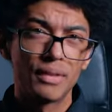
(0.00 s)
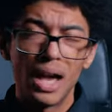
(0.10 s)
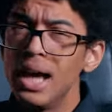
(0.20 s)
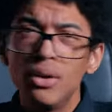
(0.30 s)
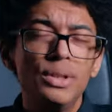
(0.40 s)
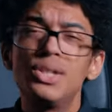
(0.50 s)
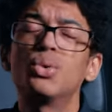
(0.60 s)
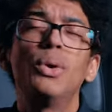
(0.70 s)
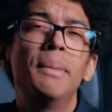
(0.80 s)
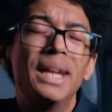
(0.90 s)
I don't
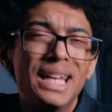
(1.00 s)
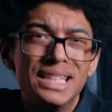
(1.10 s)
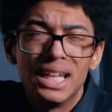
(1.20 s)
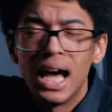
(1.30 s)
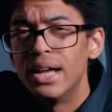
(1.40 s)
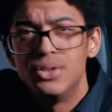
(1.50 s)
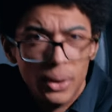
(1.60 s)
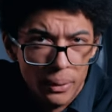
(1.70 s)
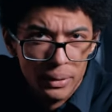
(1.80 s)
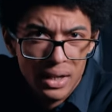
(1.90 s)
discriminate at
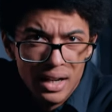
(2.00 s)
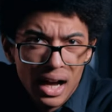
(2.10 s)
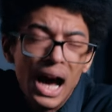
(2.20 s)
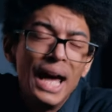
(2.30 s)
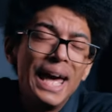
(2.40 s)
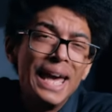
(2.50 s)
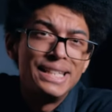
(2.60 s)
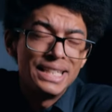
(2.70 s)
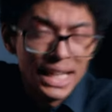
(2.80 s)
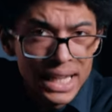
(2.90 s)
all. I
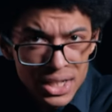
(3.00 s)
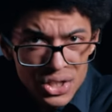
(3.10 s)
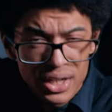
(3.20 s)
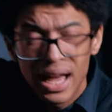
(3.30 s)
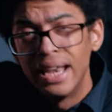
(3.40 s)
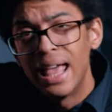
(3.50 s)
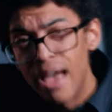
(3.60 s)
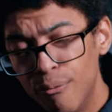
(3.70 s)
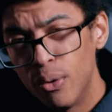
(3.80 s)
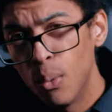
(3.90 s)
hate each and
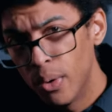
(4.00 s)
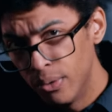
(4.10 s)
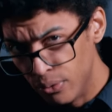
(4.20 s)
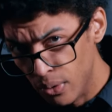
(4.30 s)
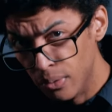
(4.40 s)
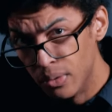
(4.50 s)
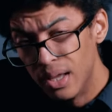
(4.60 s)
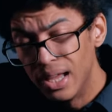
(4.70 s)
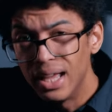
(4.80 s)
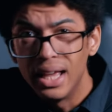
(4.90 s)
every one of you
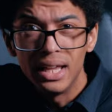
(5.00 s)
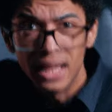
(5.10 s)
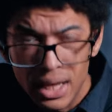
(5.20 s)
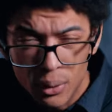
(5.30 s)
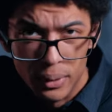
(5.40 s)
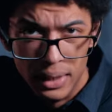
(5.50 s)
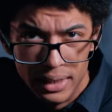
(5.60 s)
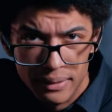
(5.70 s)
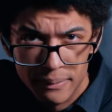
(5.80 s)
equally.